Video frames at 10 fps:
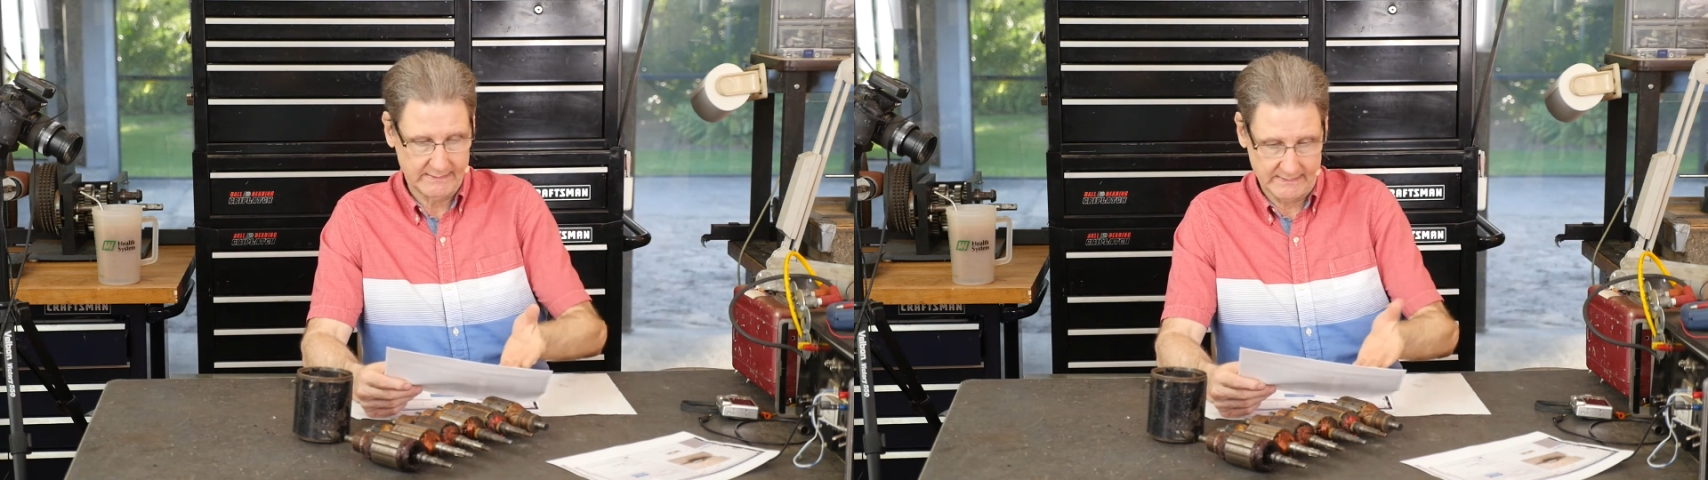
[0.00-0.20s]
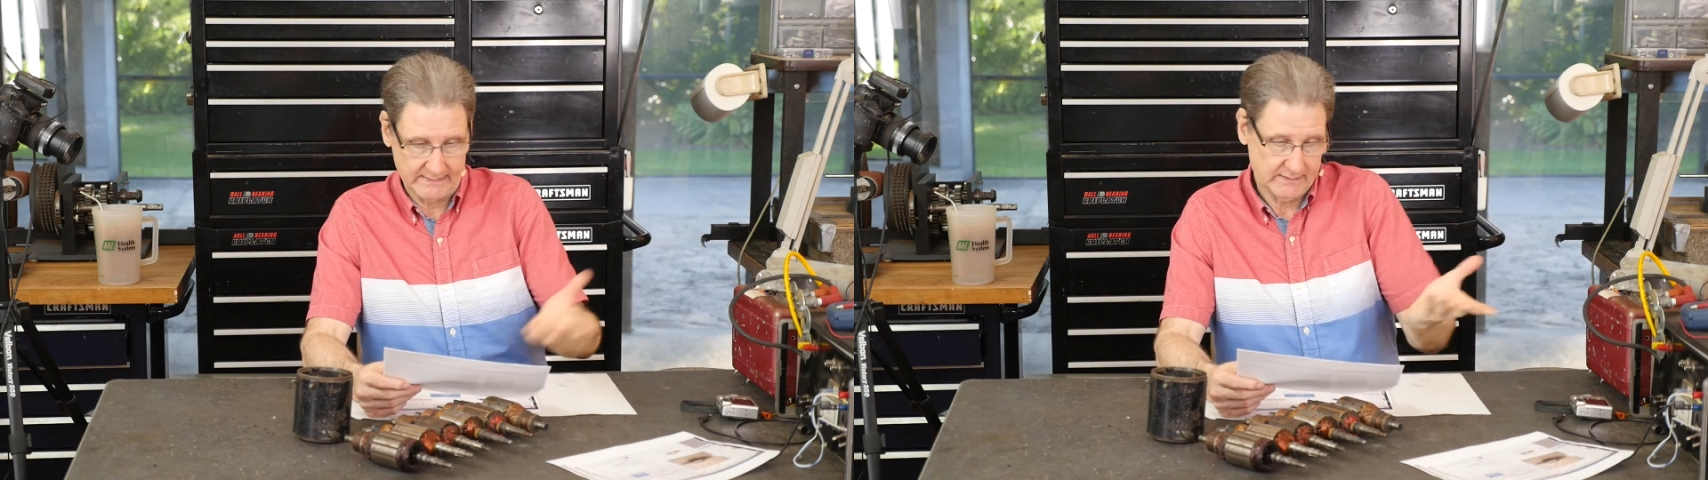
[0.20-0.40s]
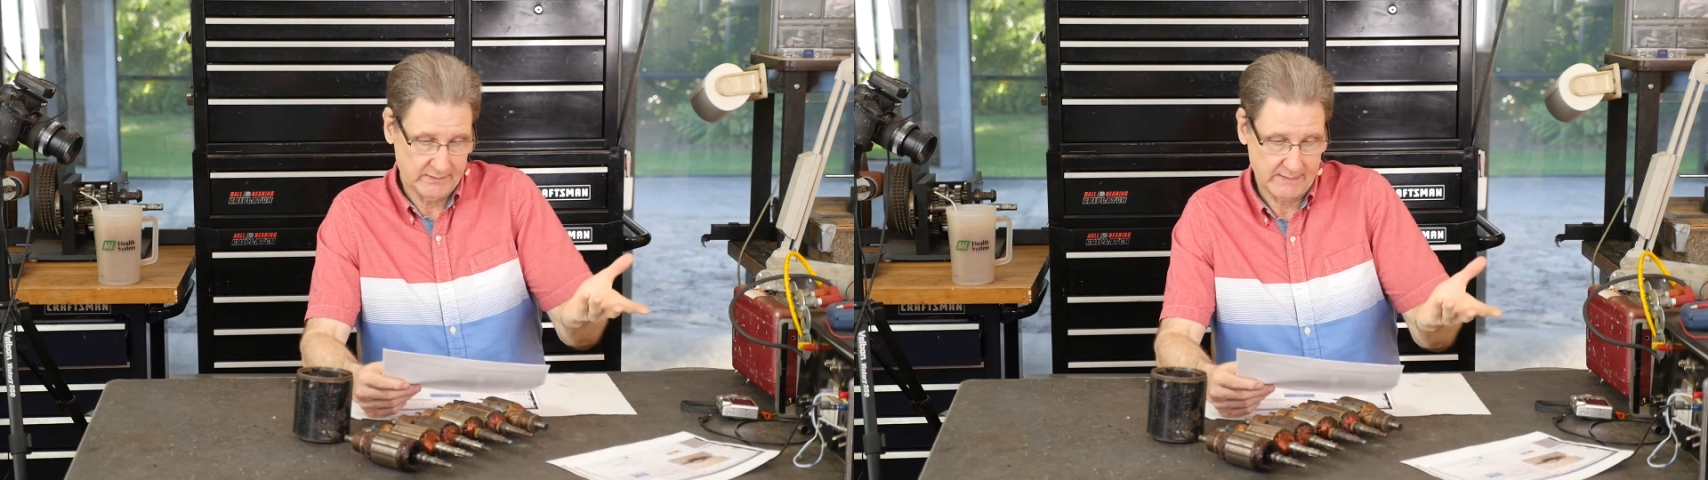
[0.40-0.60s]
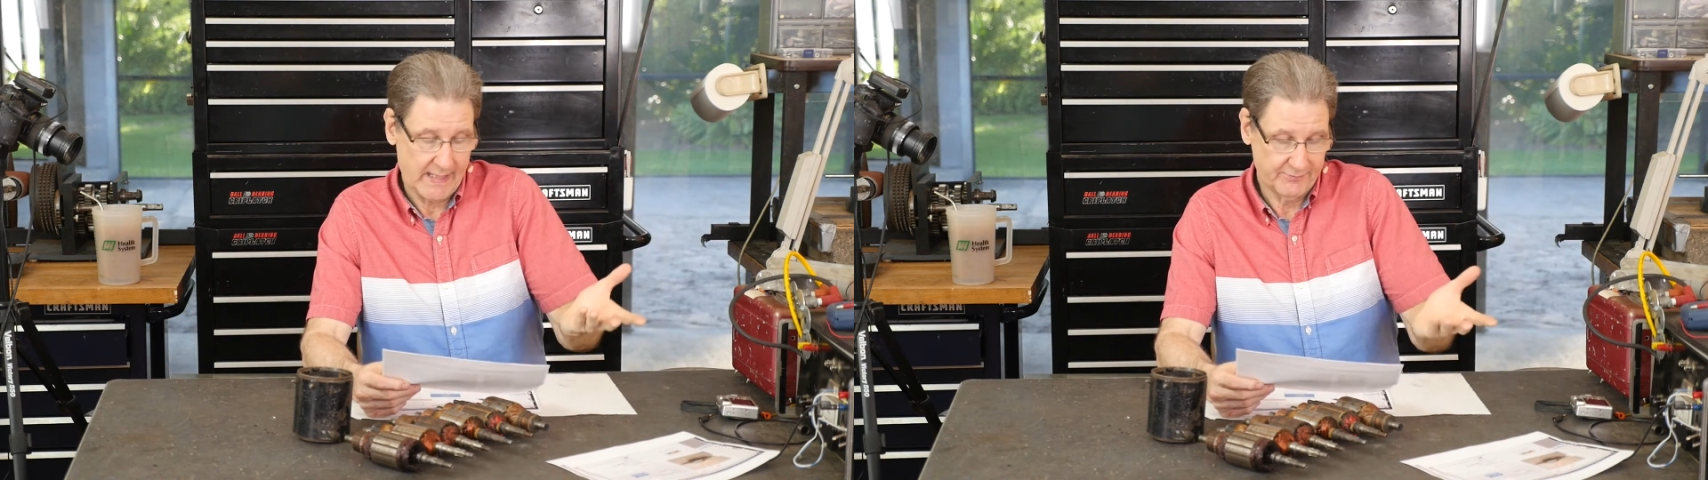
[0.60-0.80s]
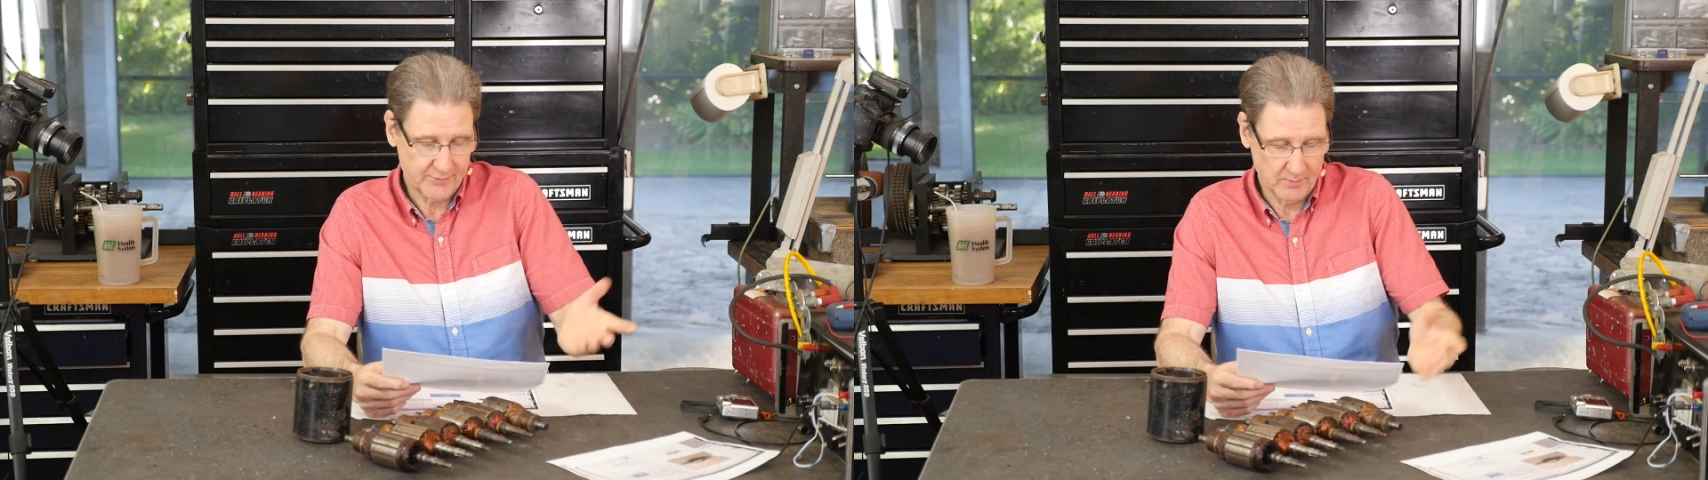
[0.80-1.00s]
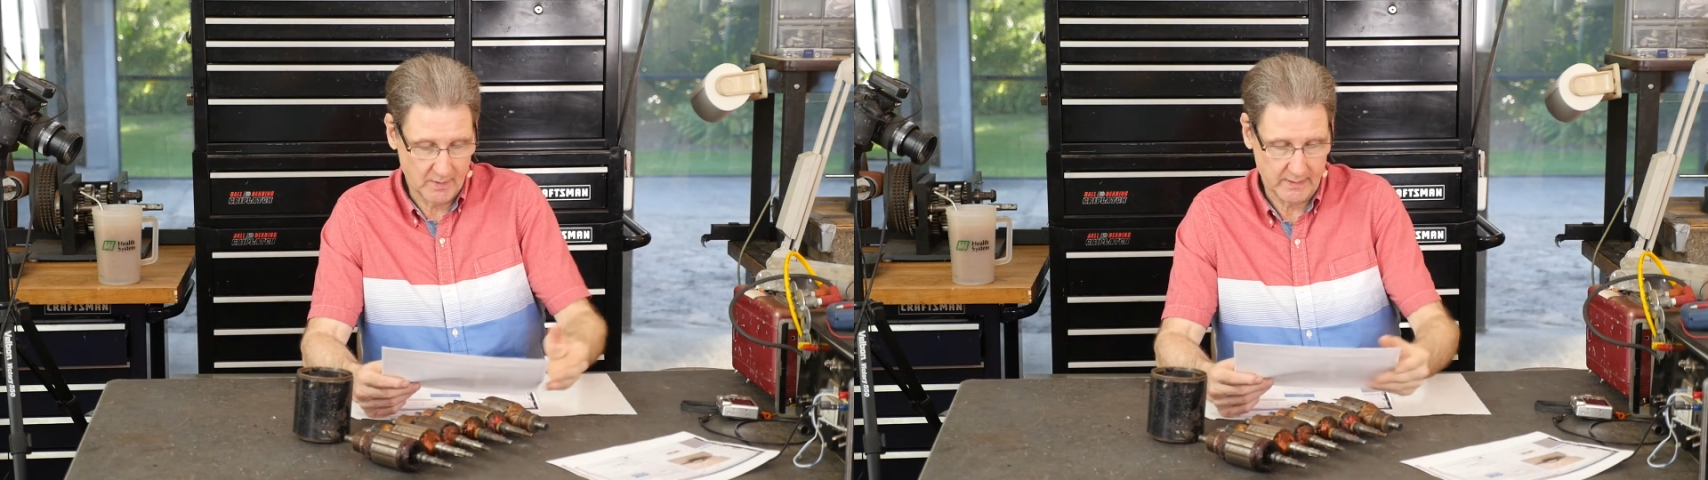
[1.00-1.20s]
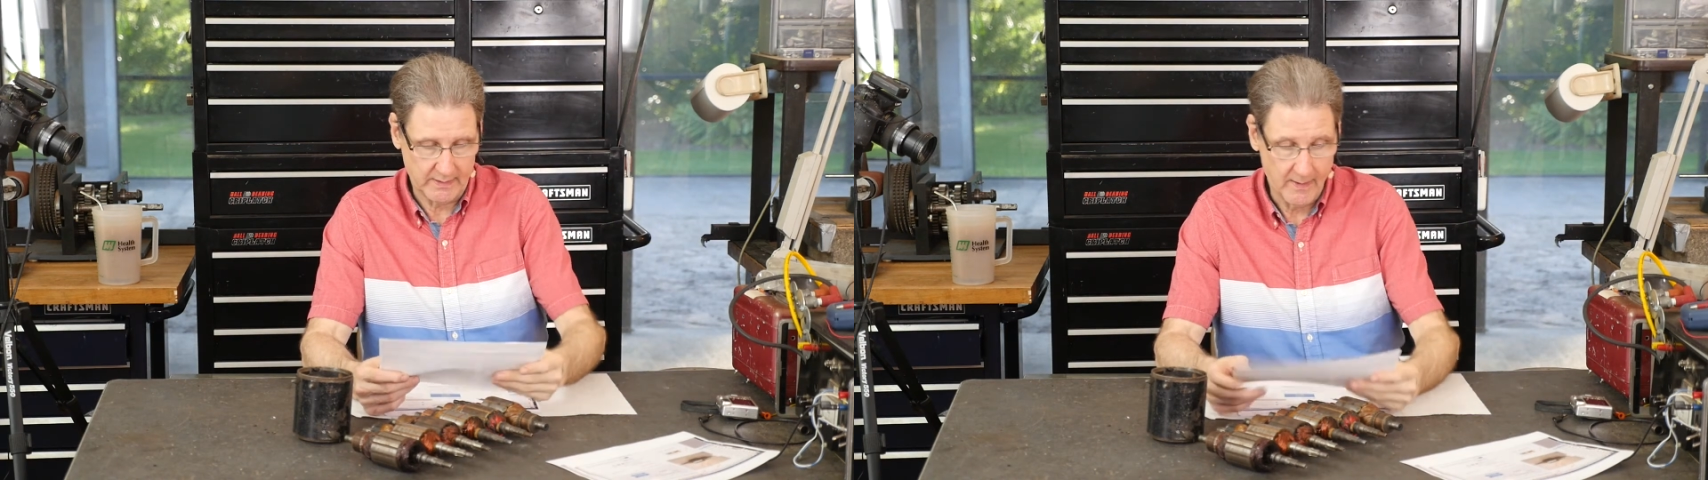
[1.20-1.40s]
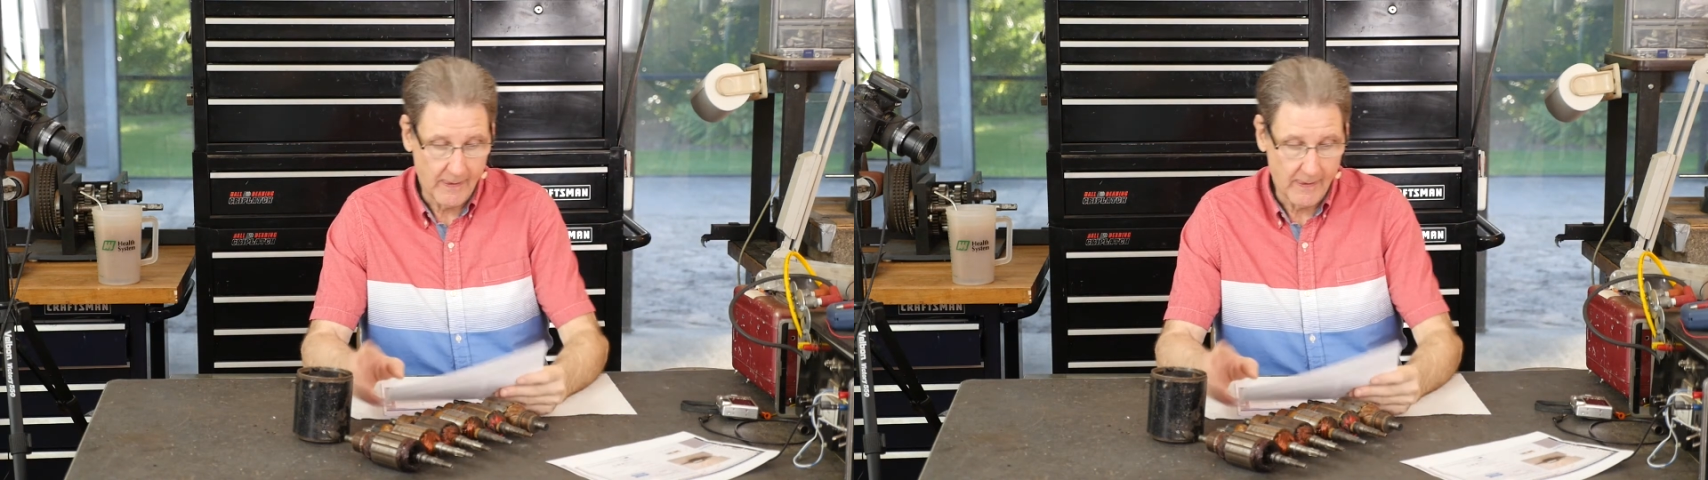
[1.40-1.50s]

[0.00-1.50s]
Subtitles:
This is aftermarket.